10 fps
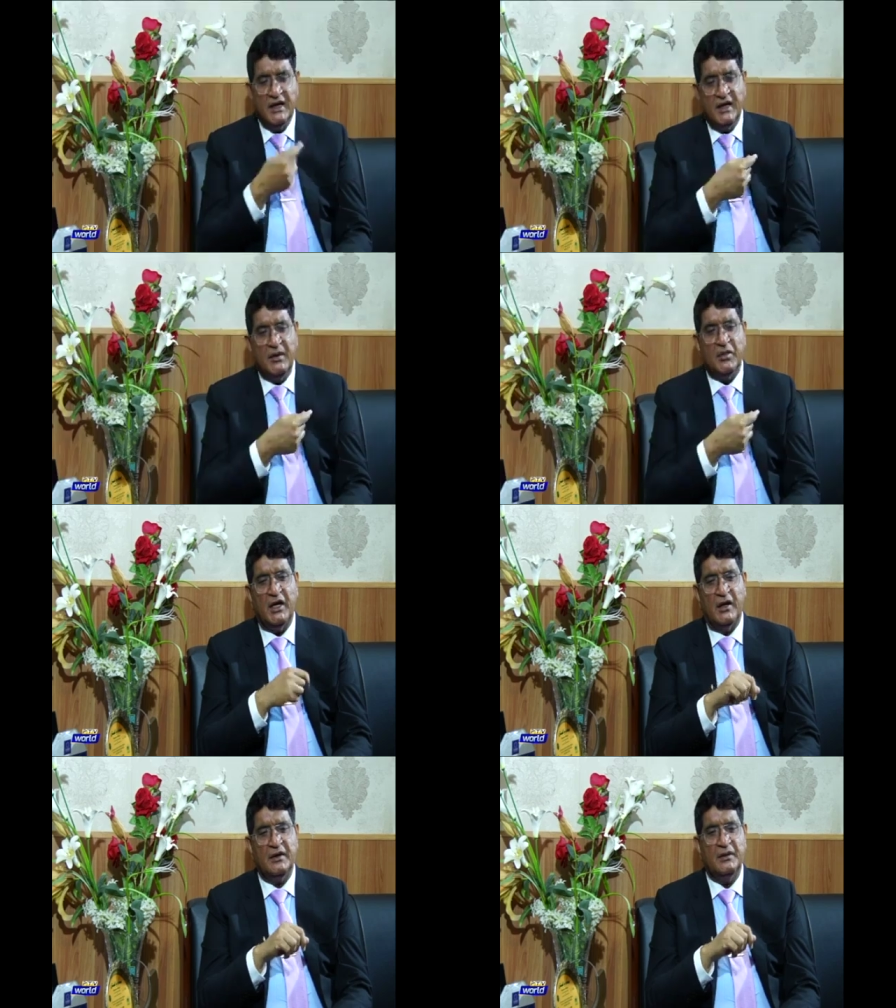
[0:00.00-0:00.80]
came
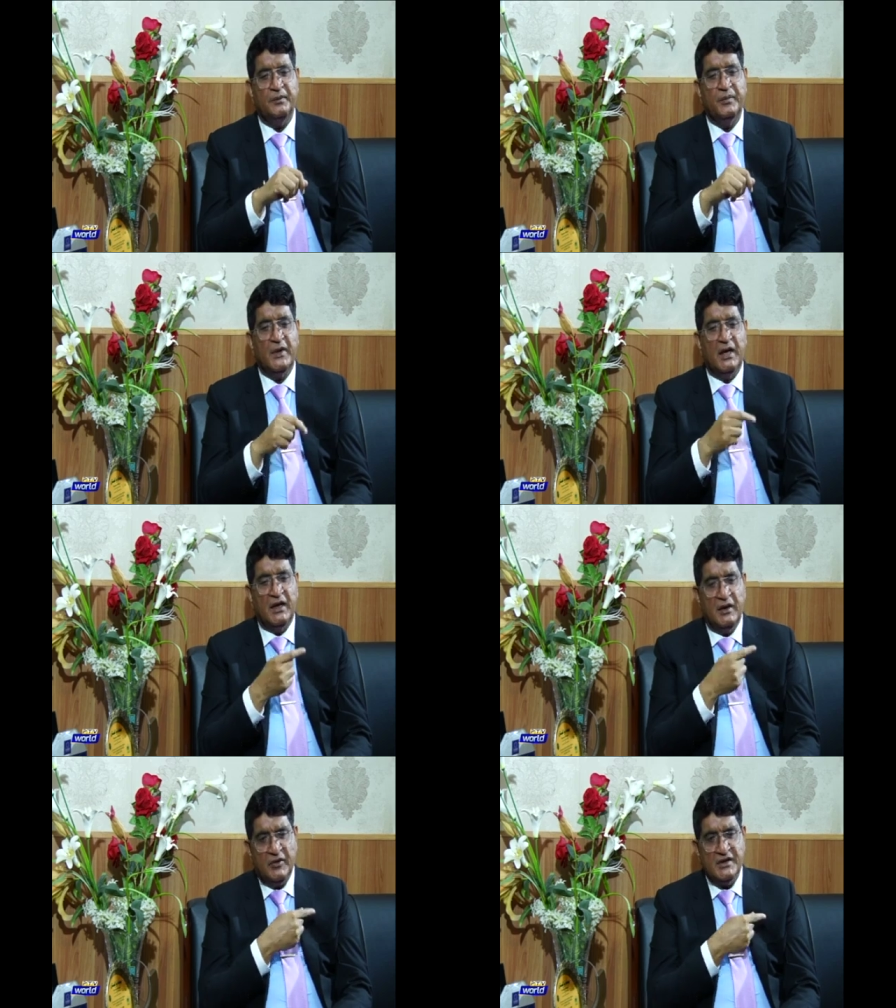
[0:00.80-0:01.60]
here.
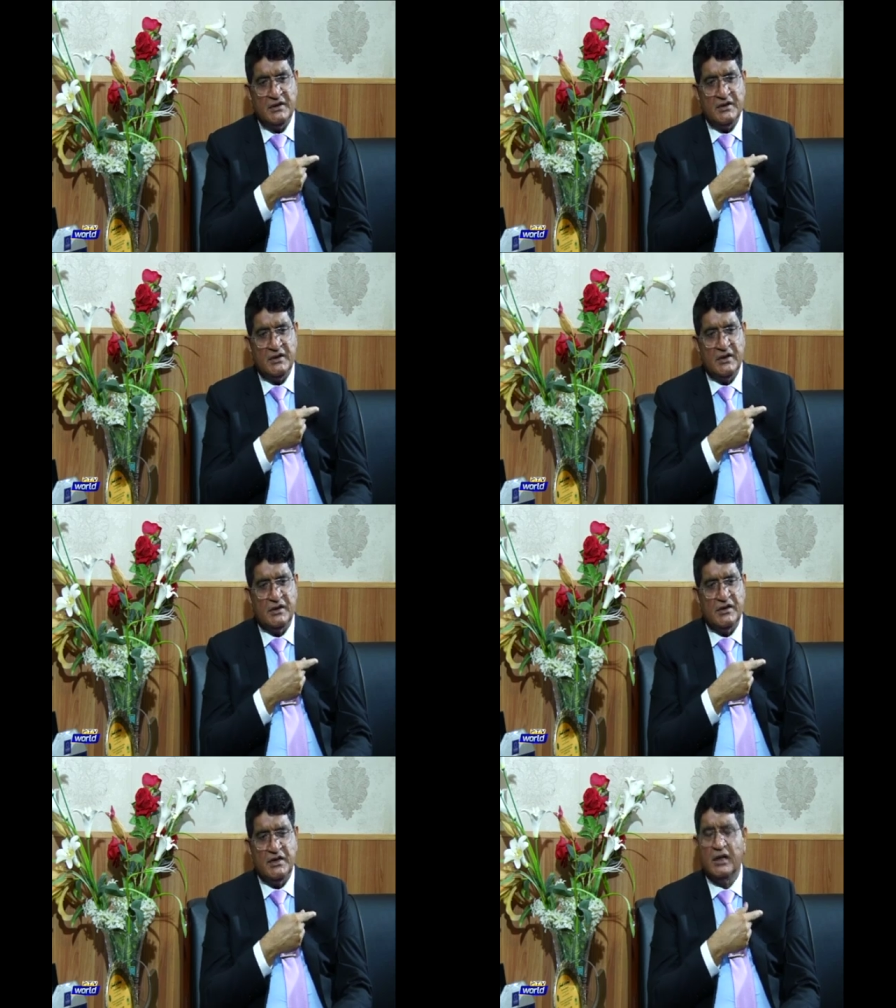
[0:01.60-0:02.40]
He was
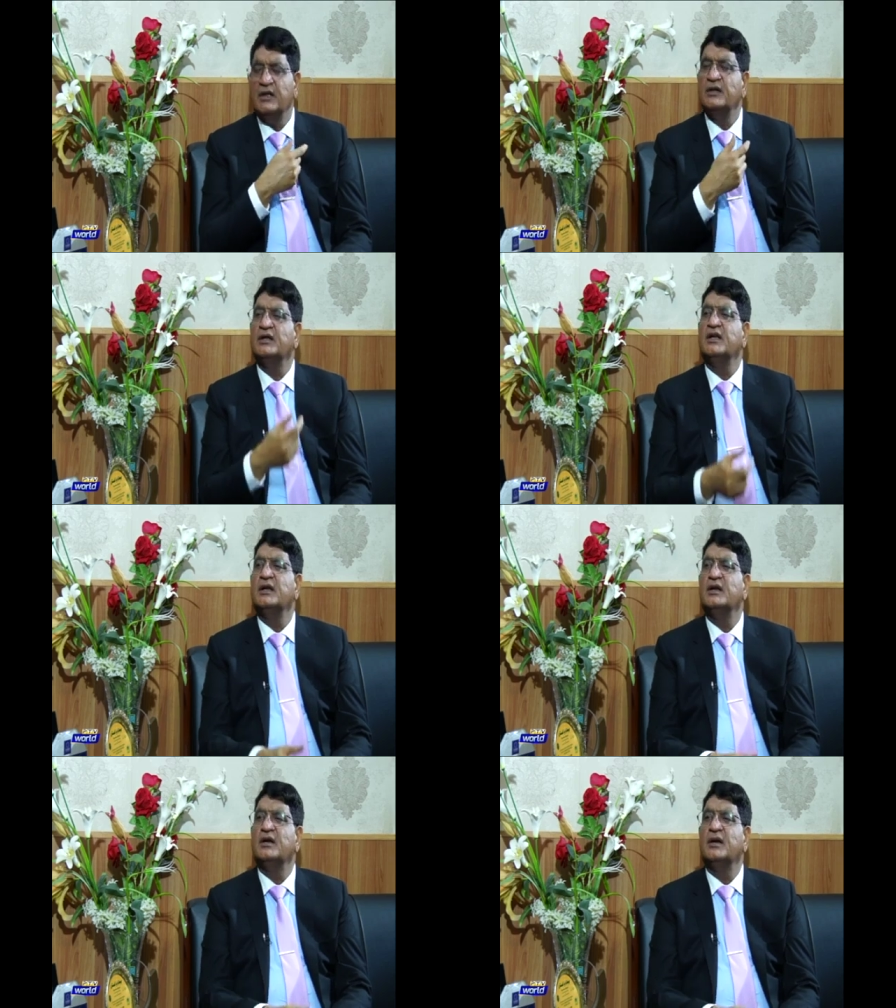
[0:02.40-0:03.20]
chairing
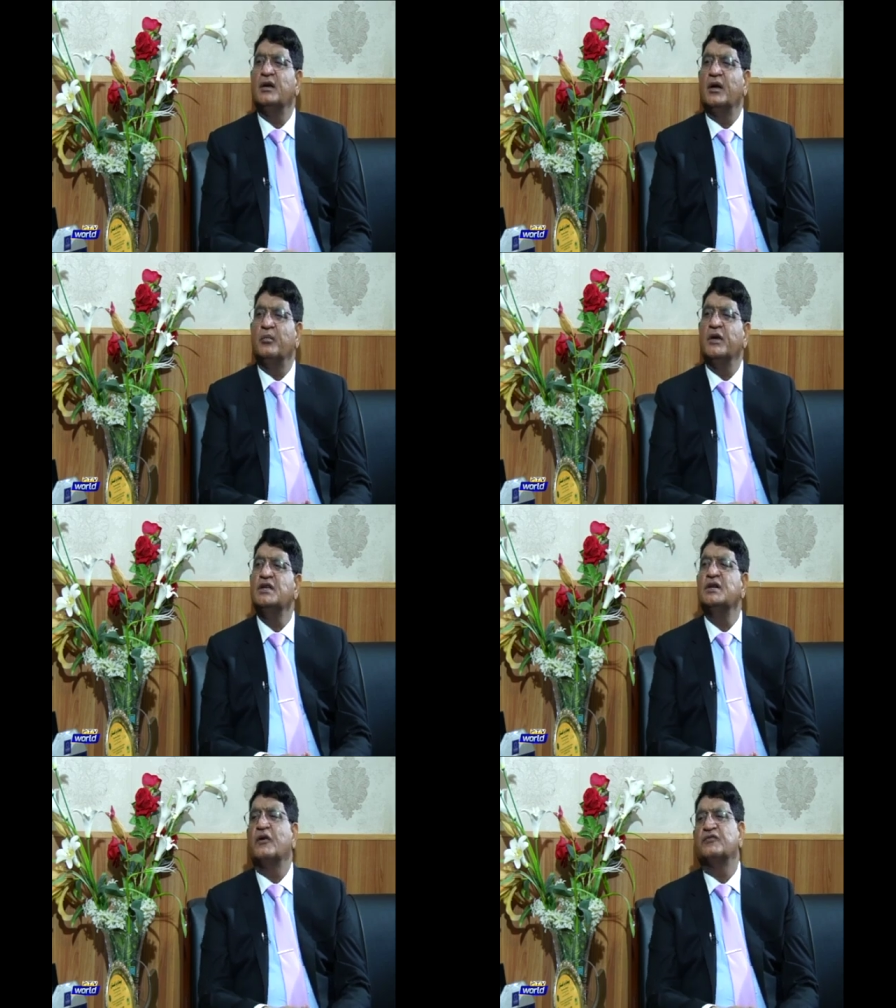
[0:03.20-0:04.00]
the
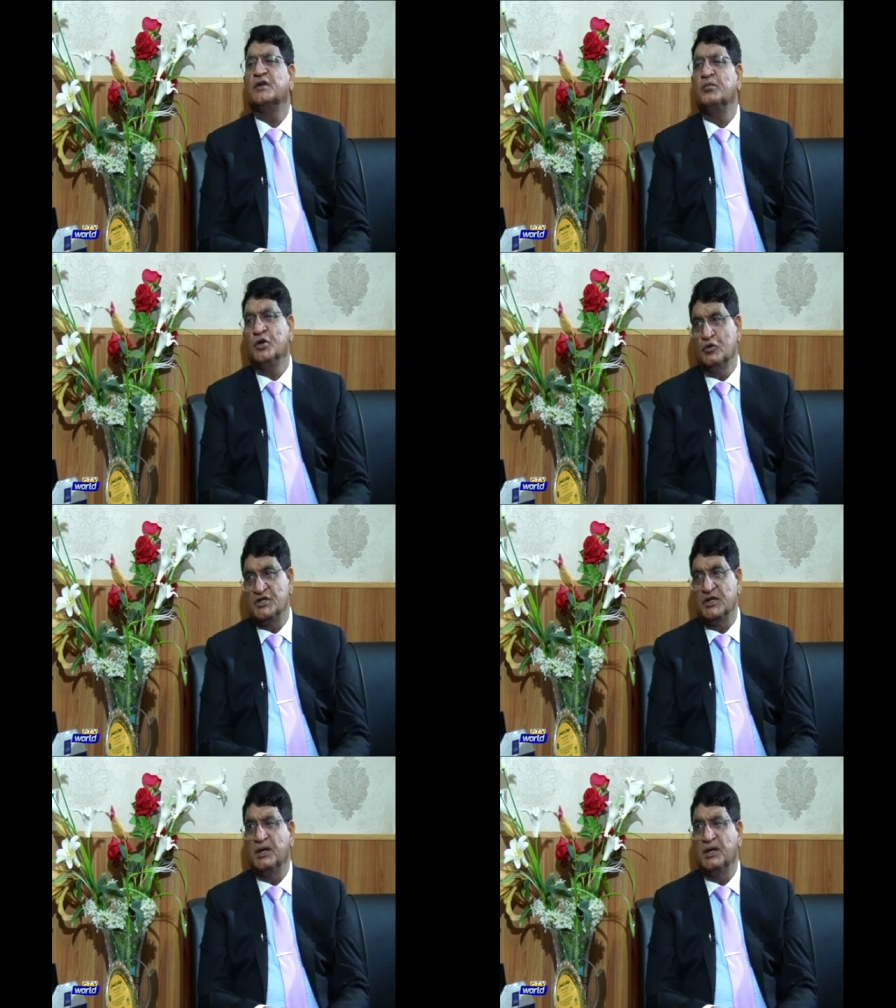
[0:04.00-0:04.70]
meeting of the BOT.